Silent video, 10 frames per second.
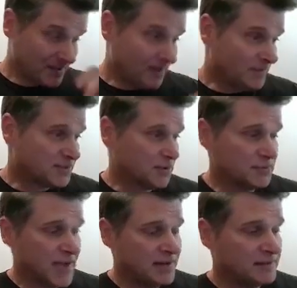So
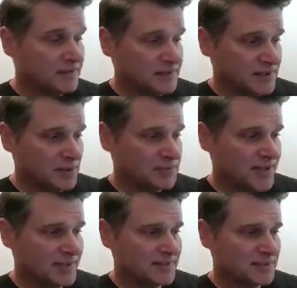down,
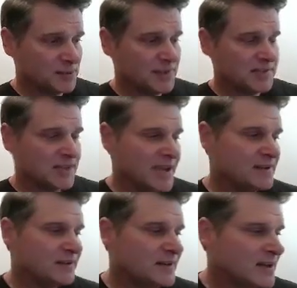Texas,
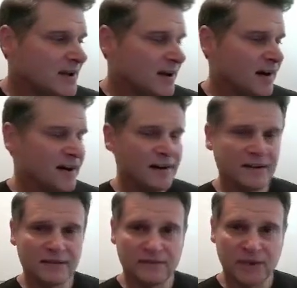Louisiana,
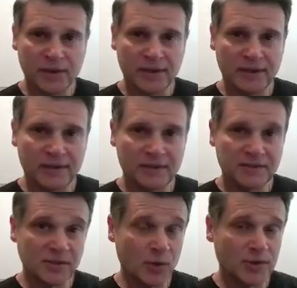very
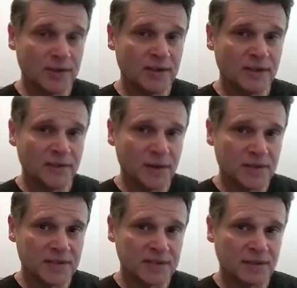soaky, very
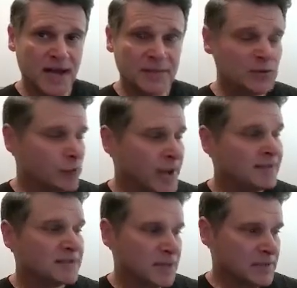sloppy
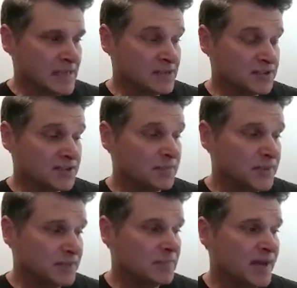rains coming in, just a
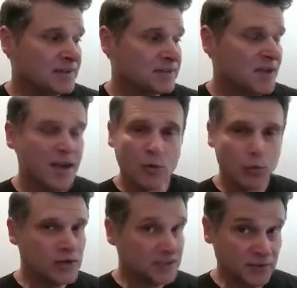big mess.
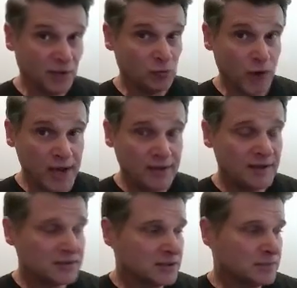When it's not raining,
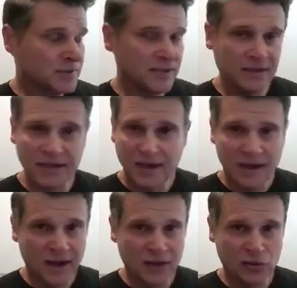it's going to be
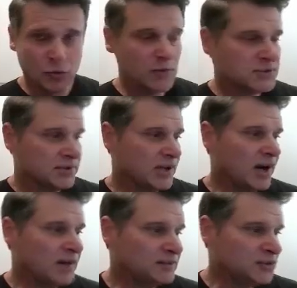grossly
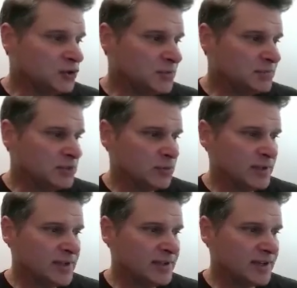hot and humid
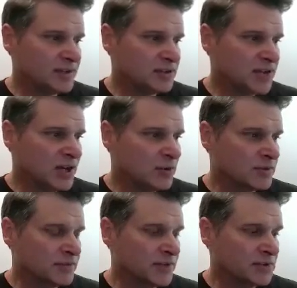between any kind of showers
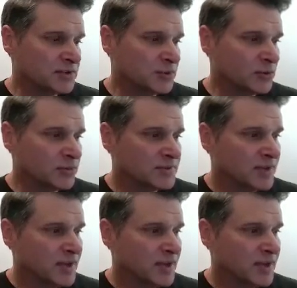and thunderstorms.